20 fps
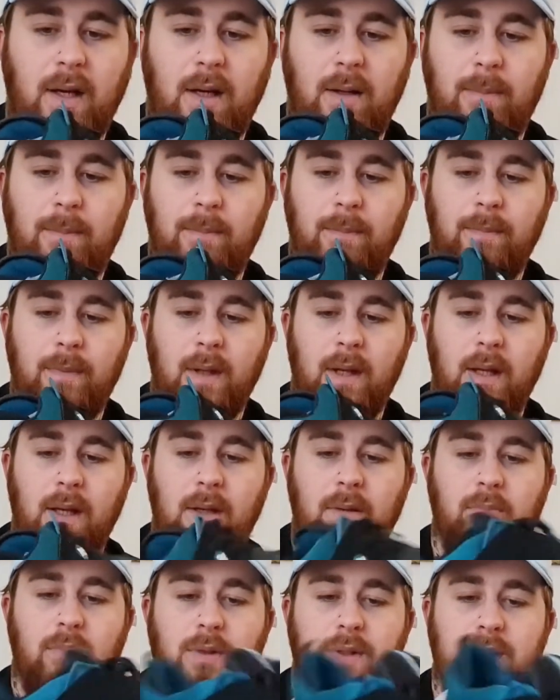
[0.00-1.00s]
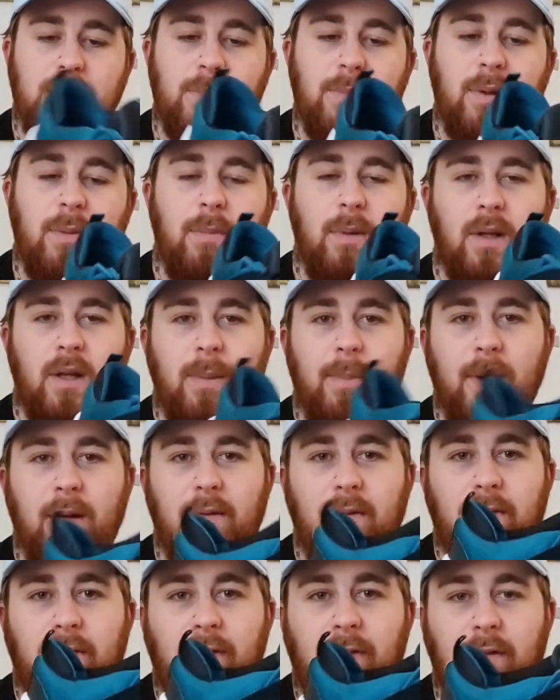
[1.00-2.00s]
Um, and some of them look a bit,
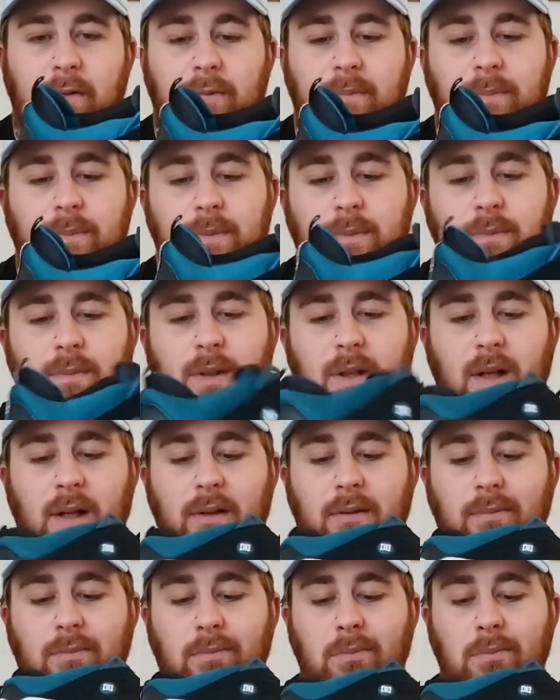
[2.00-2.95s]
you know,